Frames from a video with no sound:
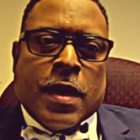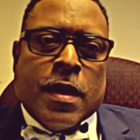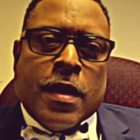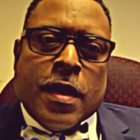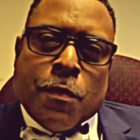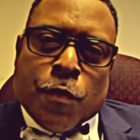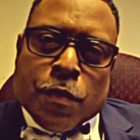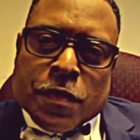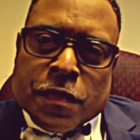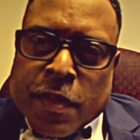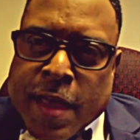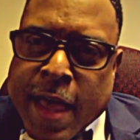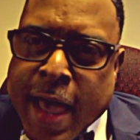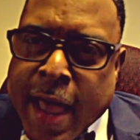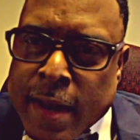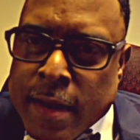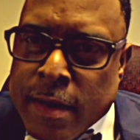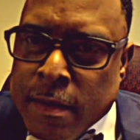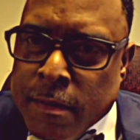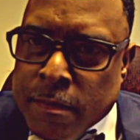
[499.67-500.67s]
It was
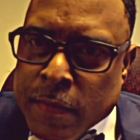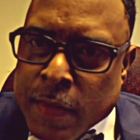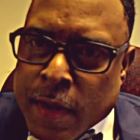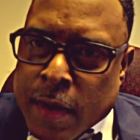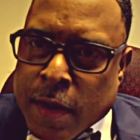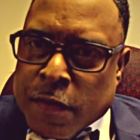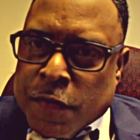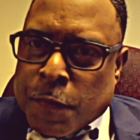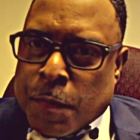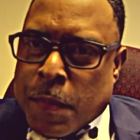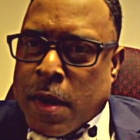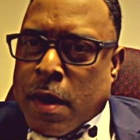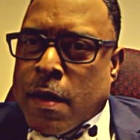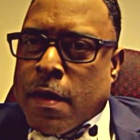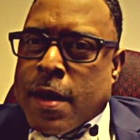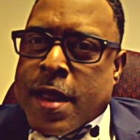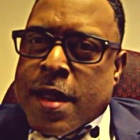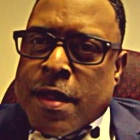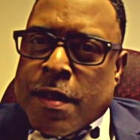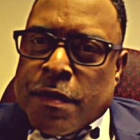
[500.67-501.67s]
that
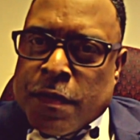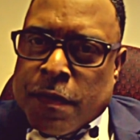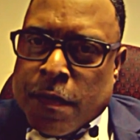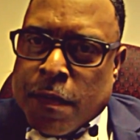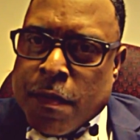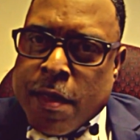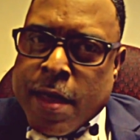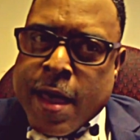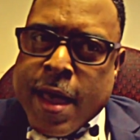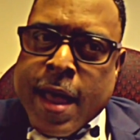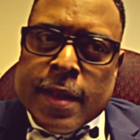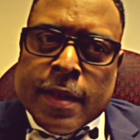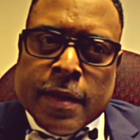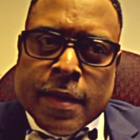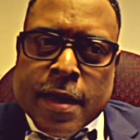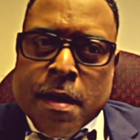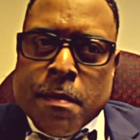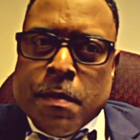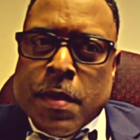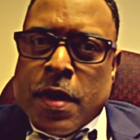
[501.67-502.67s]
experience that
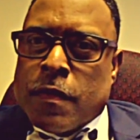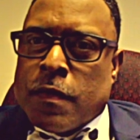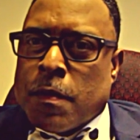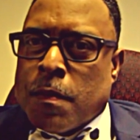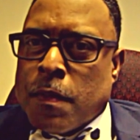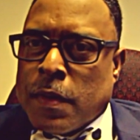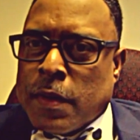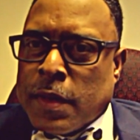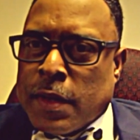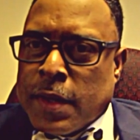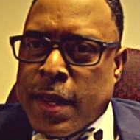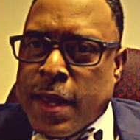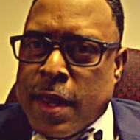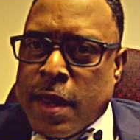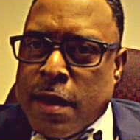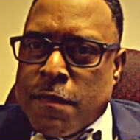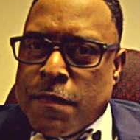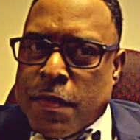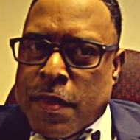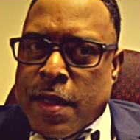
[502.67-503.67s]
led me to
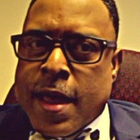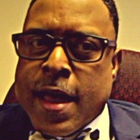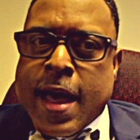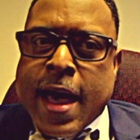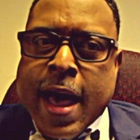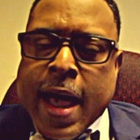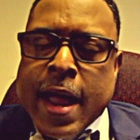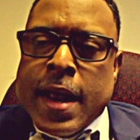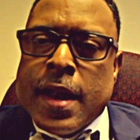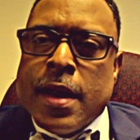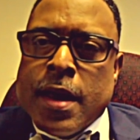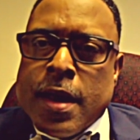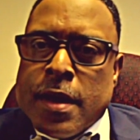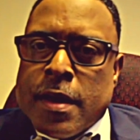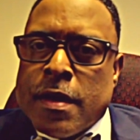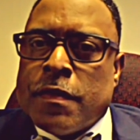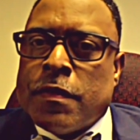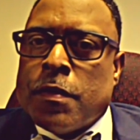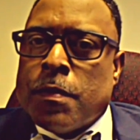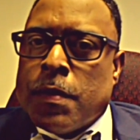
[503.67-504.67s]
believe that I
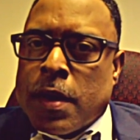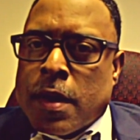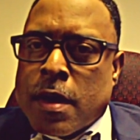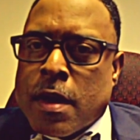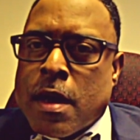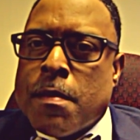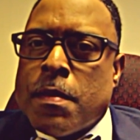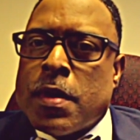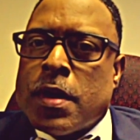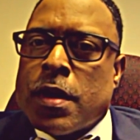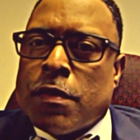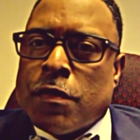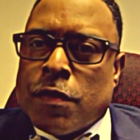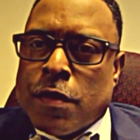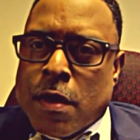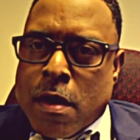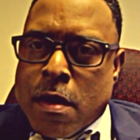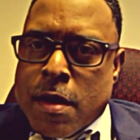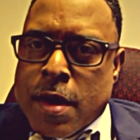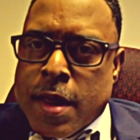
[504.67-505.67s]
needed to become an
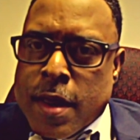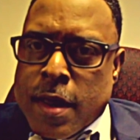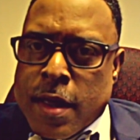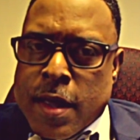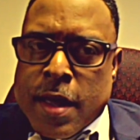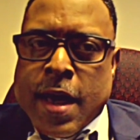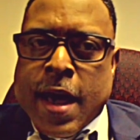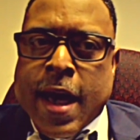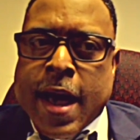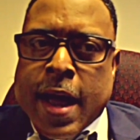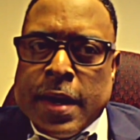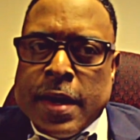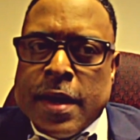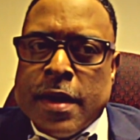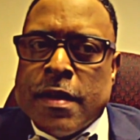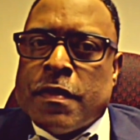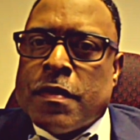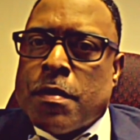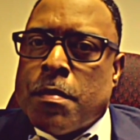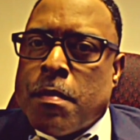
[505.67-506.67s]
attorney. I
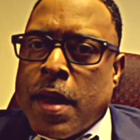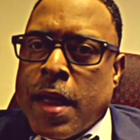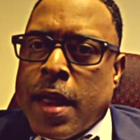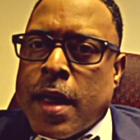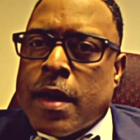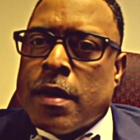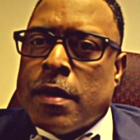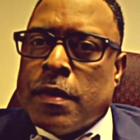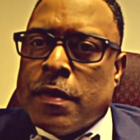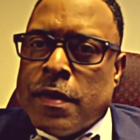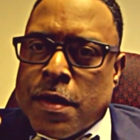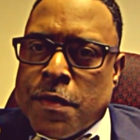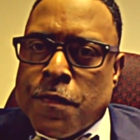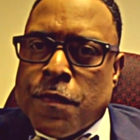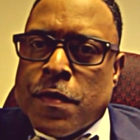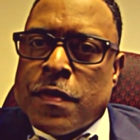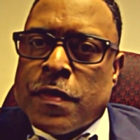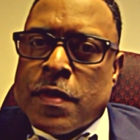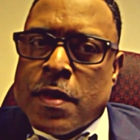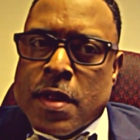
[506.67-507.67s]
needed to make a
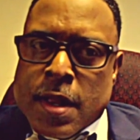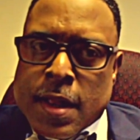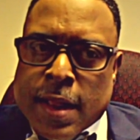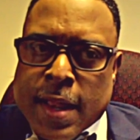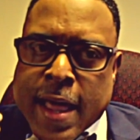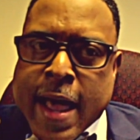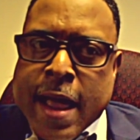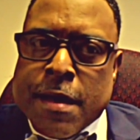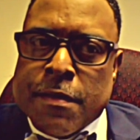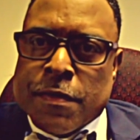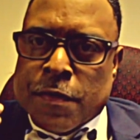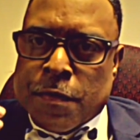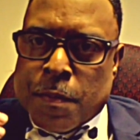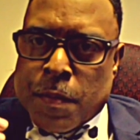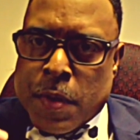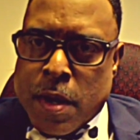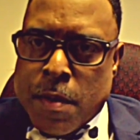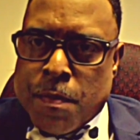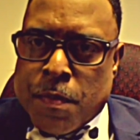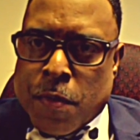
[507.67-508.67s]
difference in the lives of
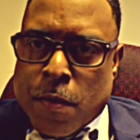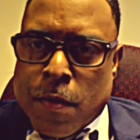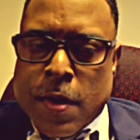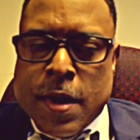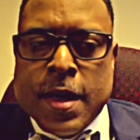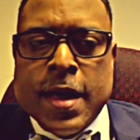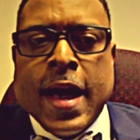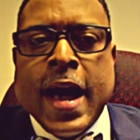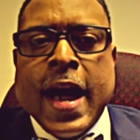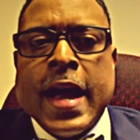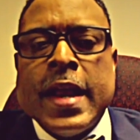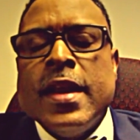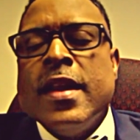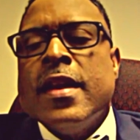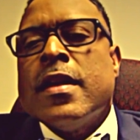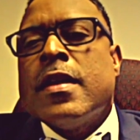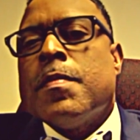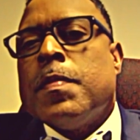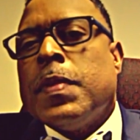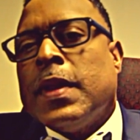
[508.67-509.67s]
people. I
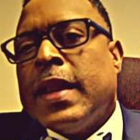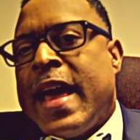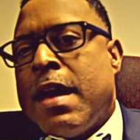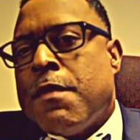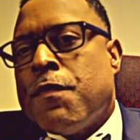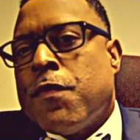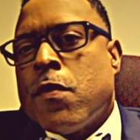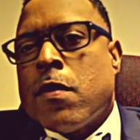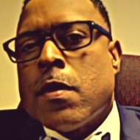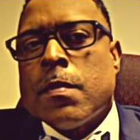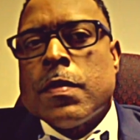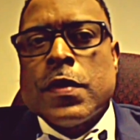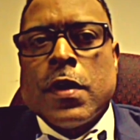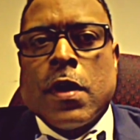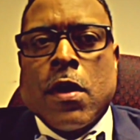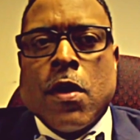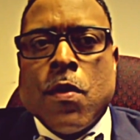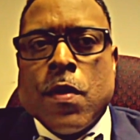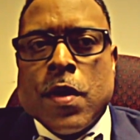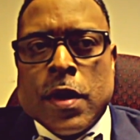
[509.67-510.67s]
needed a platform to
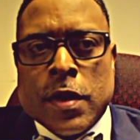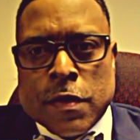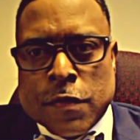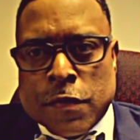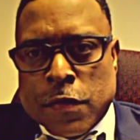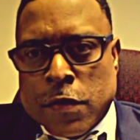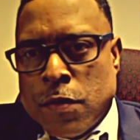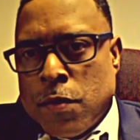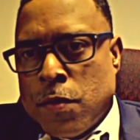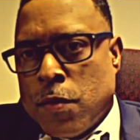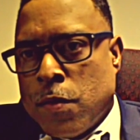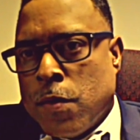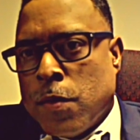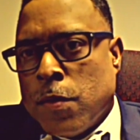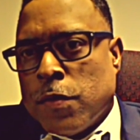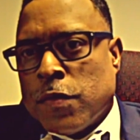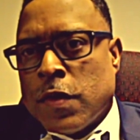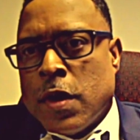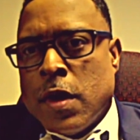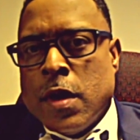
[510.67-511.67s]
go into
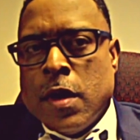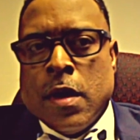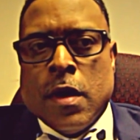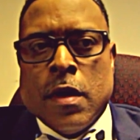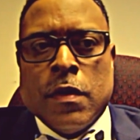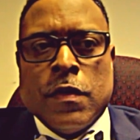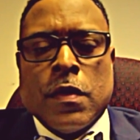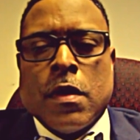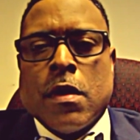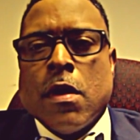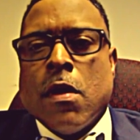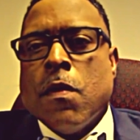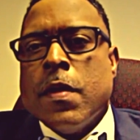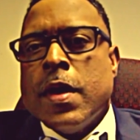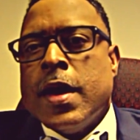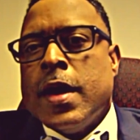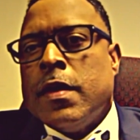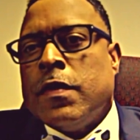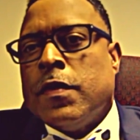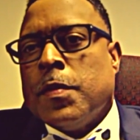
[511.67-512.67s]
schools, to go
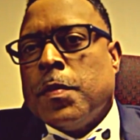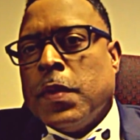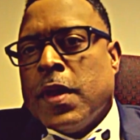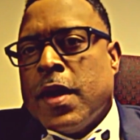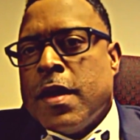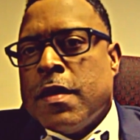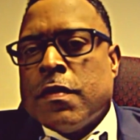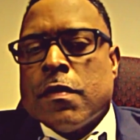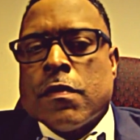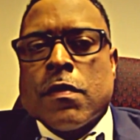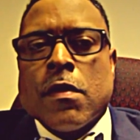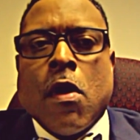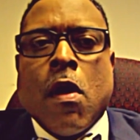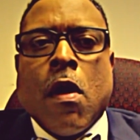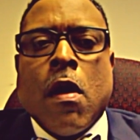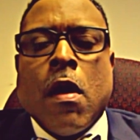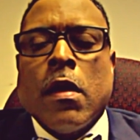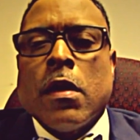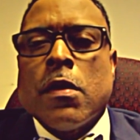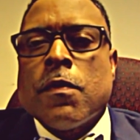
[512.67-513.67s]
into places
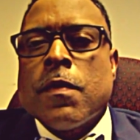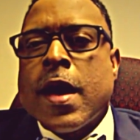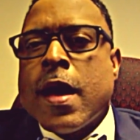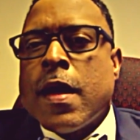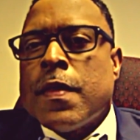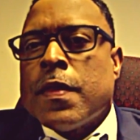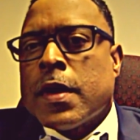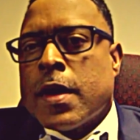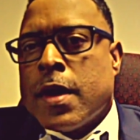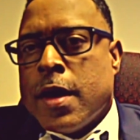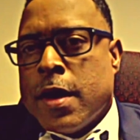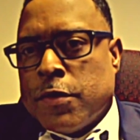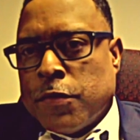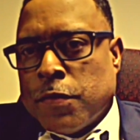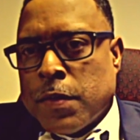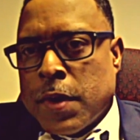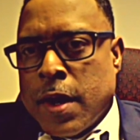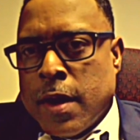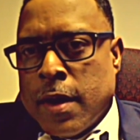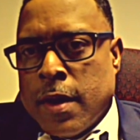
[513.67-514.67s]
all around the
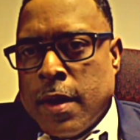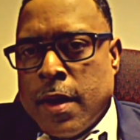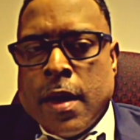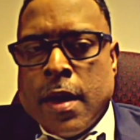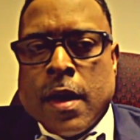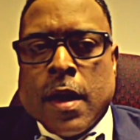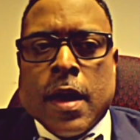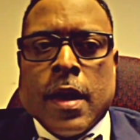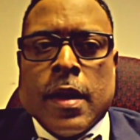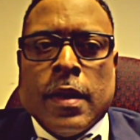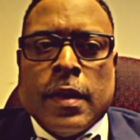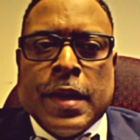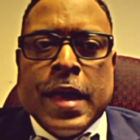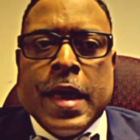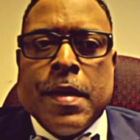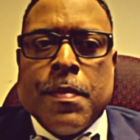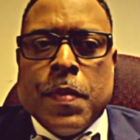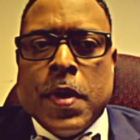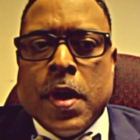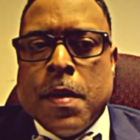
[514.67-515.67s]
country and
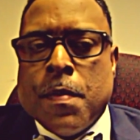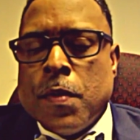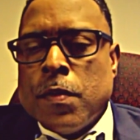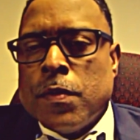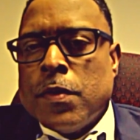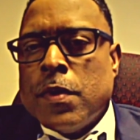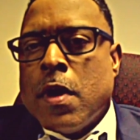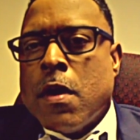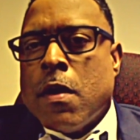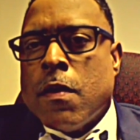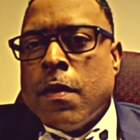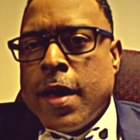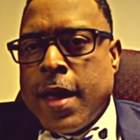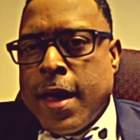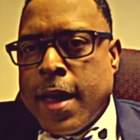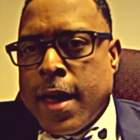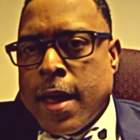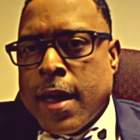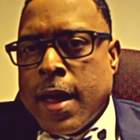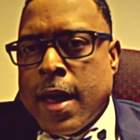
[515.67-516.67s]
let people know,
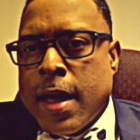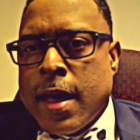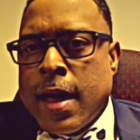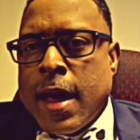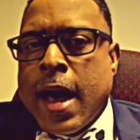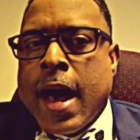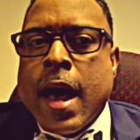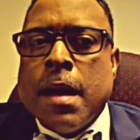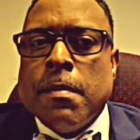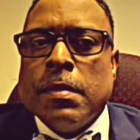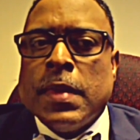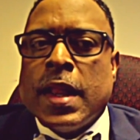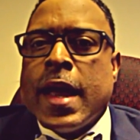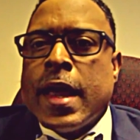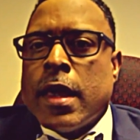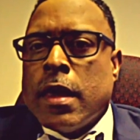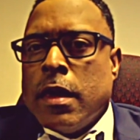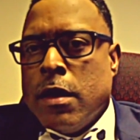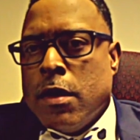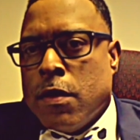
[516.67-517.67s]
hey, I'm
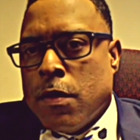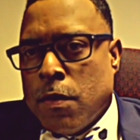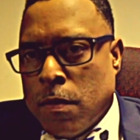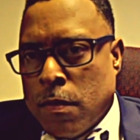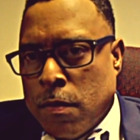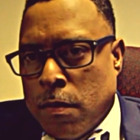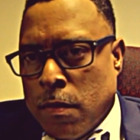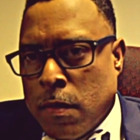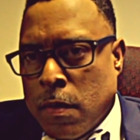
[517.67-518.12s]
like you.